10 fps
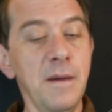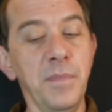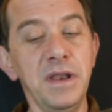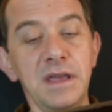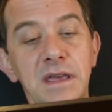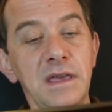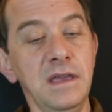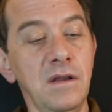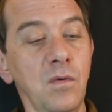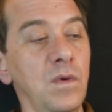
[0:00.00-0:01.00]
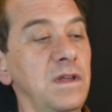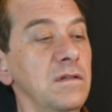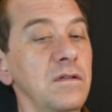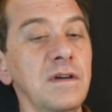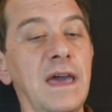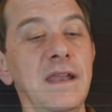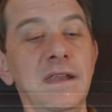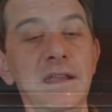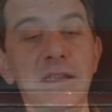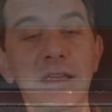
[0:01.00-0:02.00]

But you know, when you look at it, it